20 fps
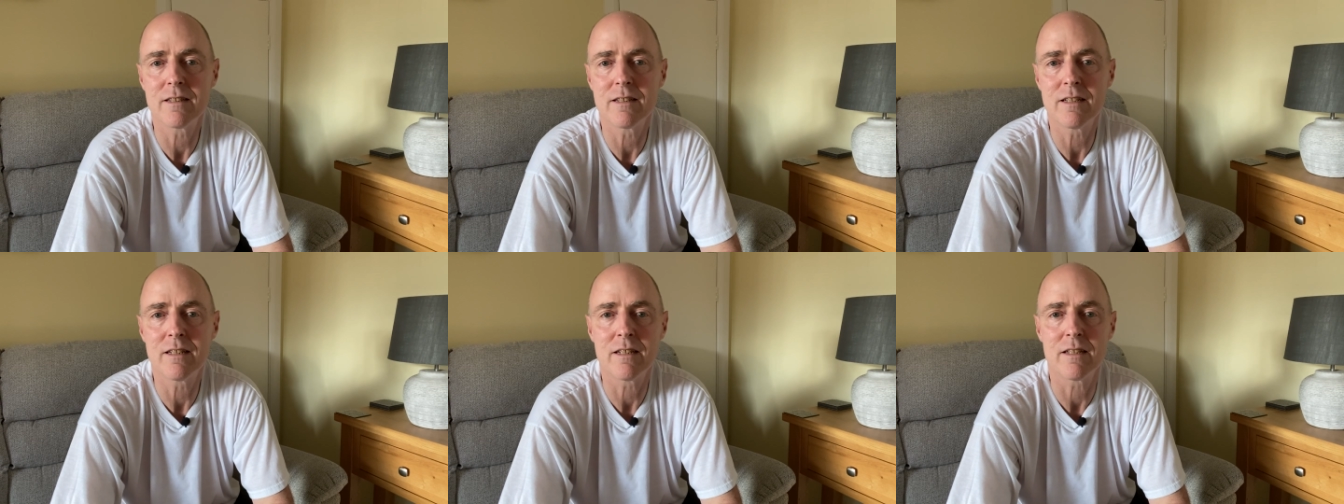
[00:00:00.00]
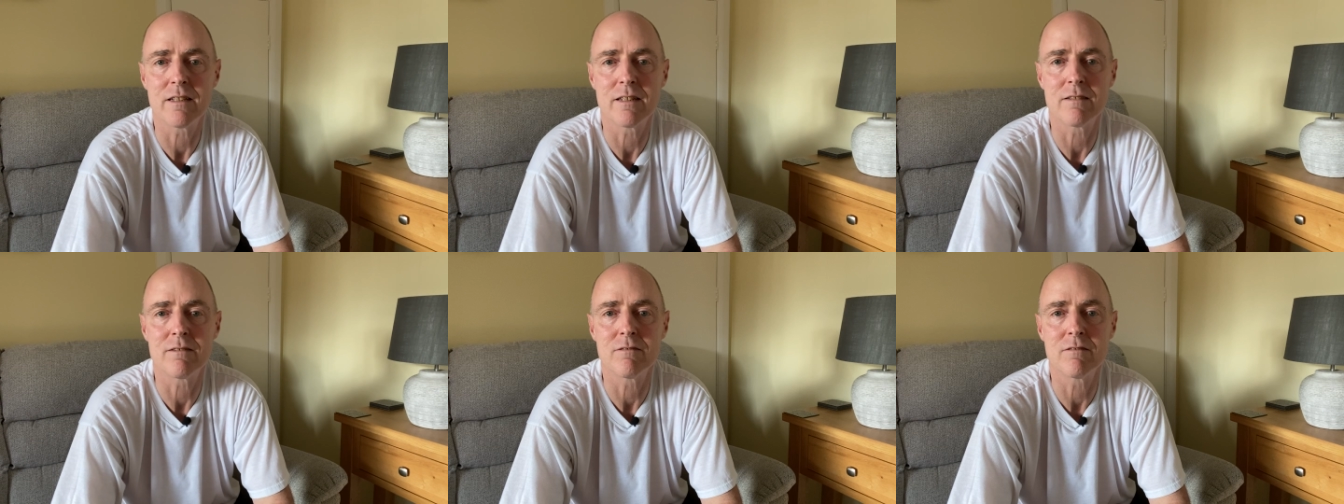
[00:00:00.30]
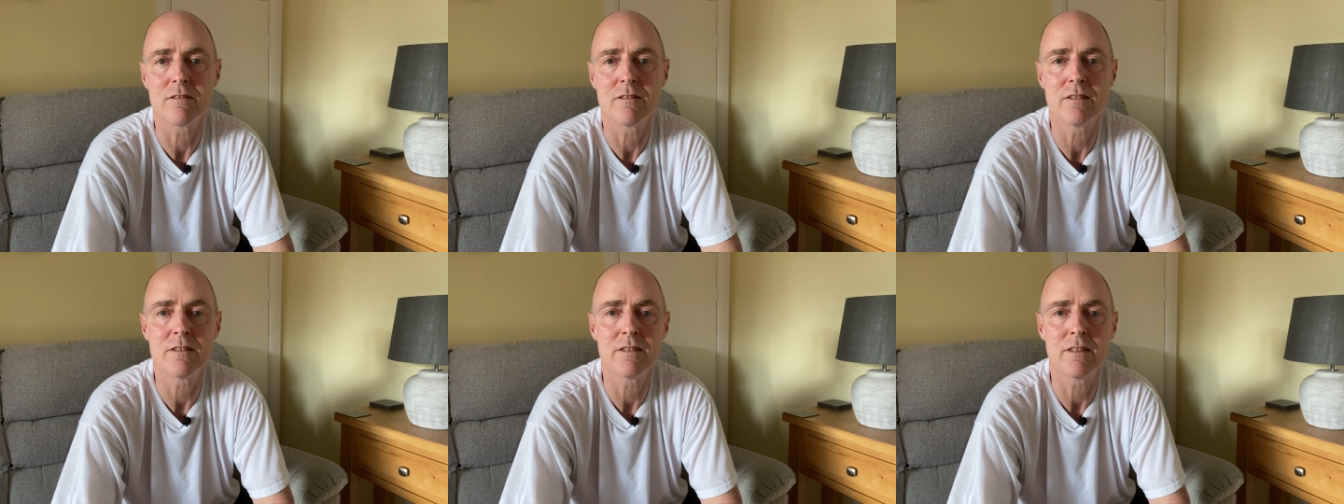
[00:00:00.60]
kind
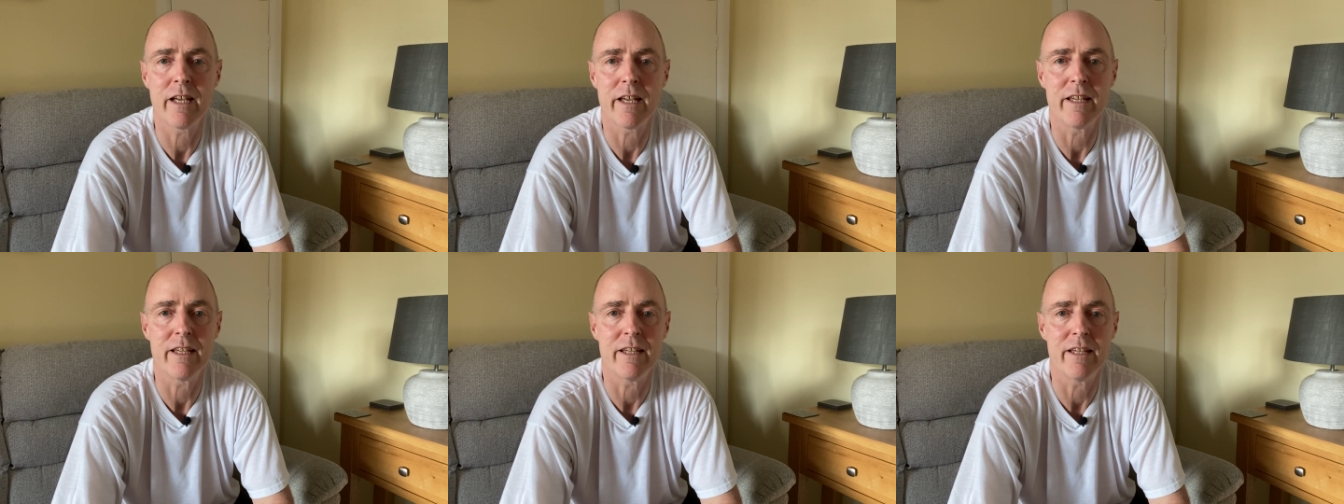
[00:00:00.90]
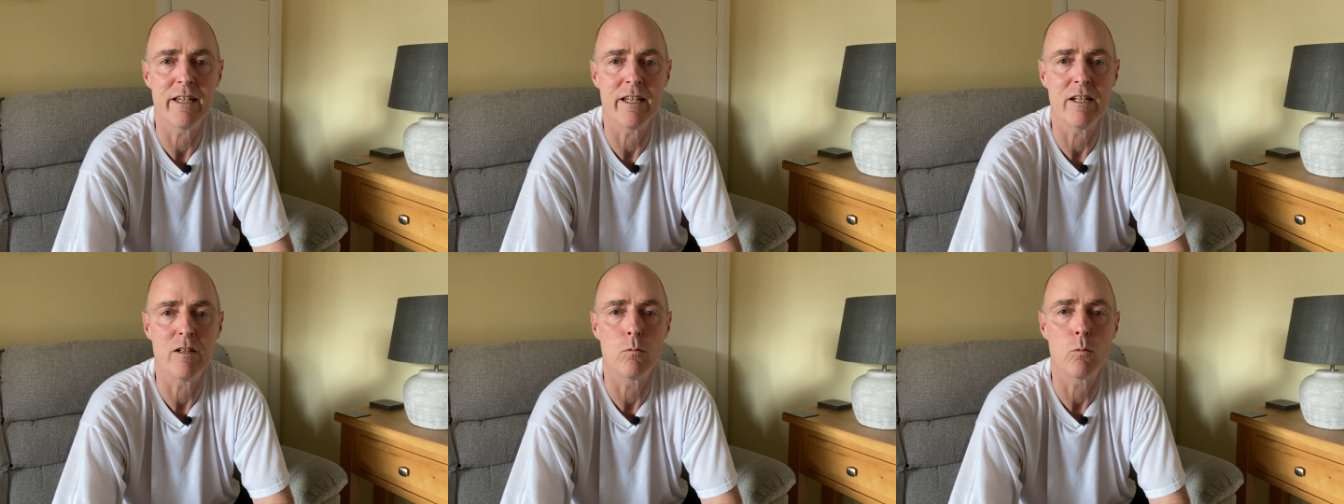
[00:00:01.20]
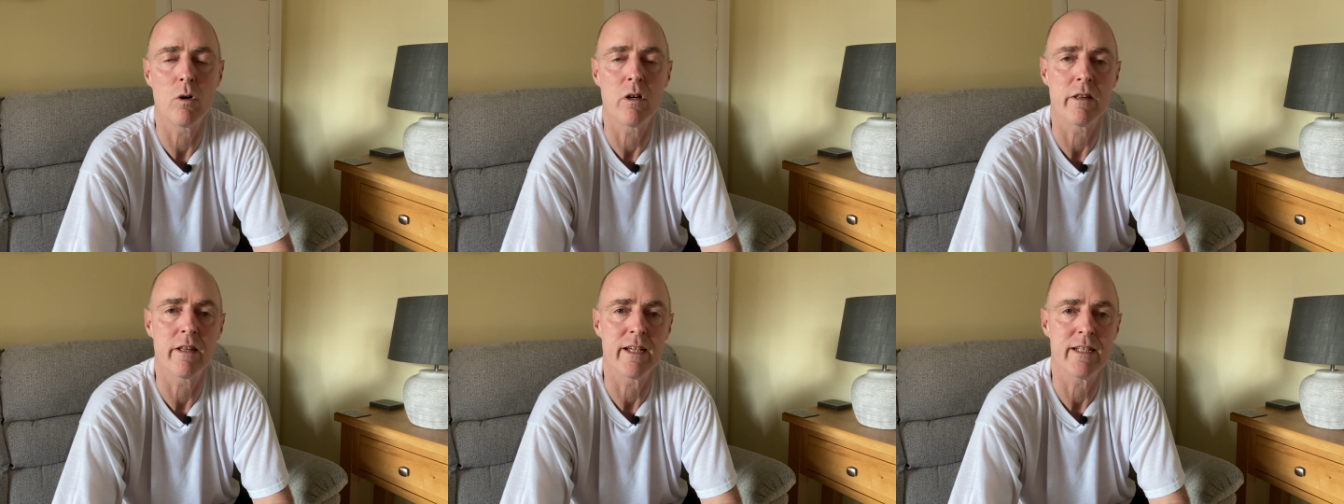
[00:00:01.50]
of taking
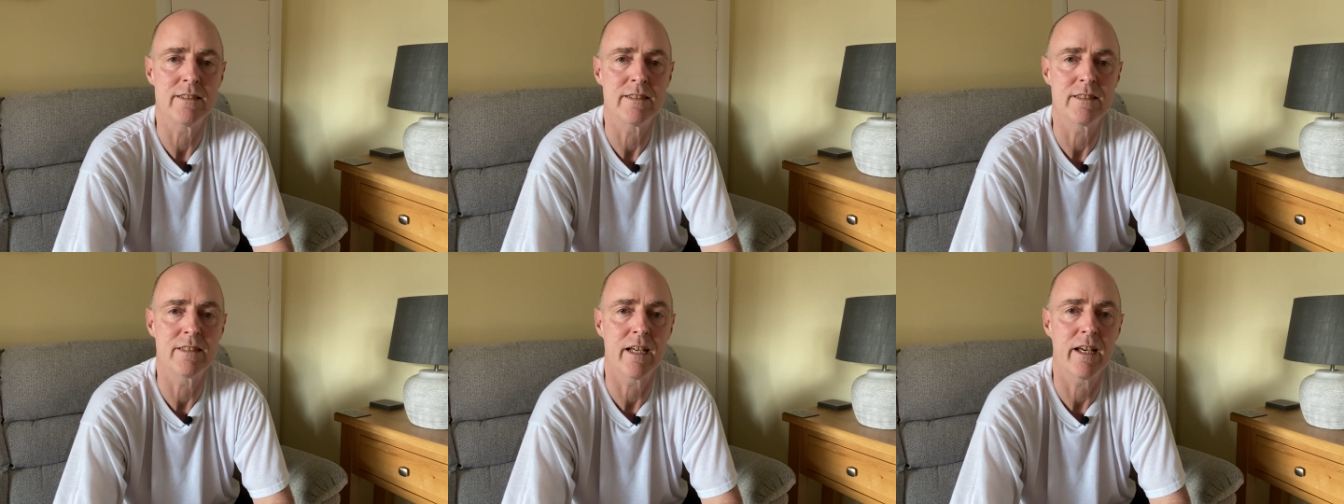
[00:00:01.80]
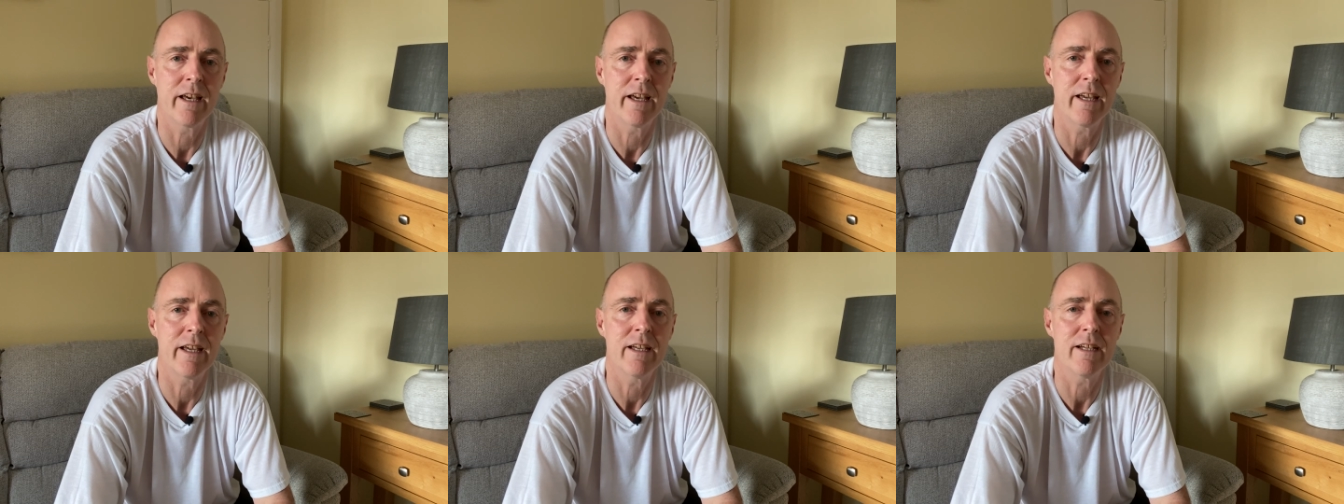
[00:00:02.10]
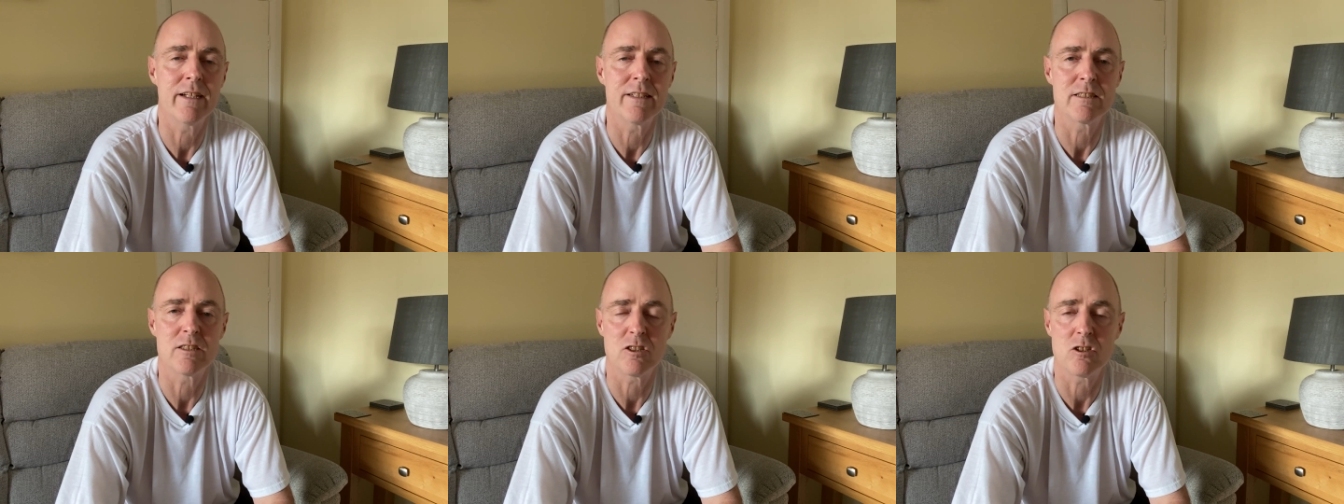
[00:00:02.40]
what they say
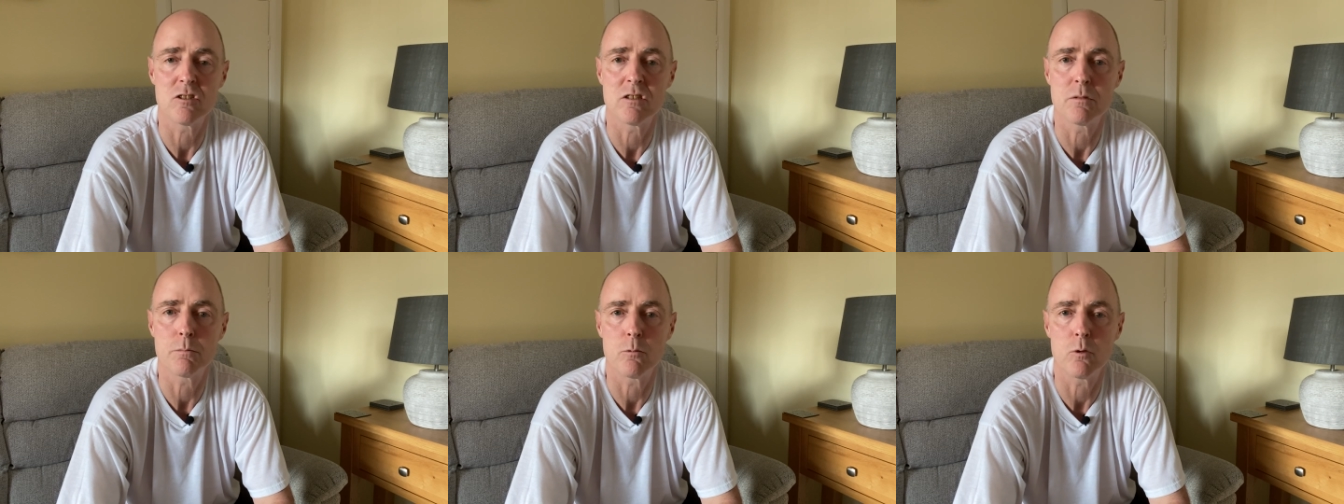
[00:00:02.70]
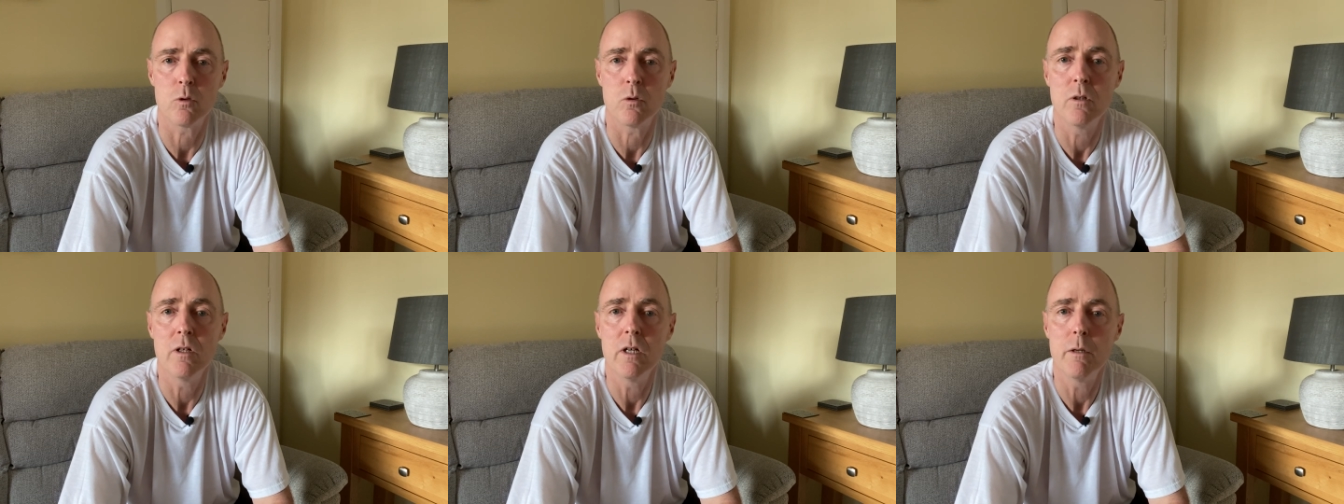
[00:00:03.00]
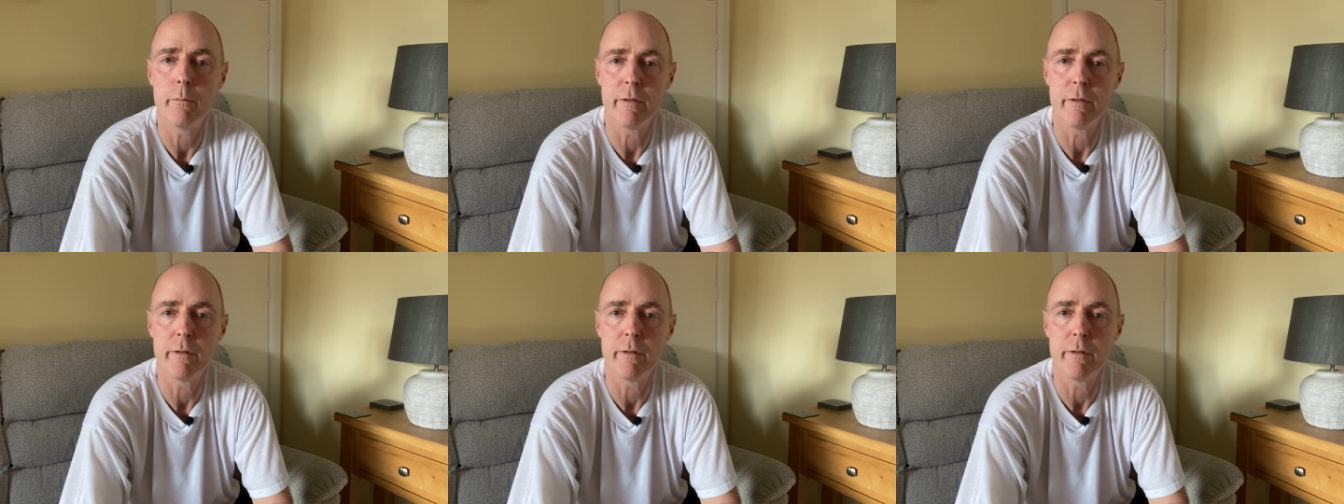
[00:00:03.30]
as gospel?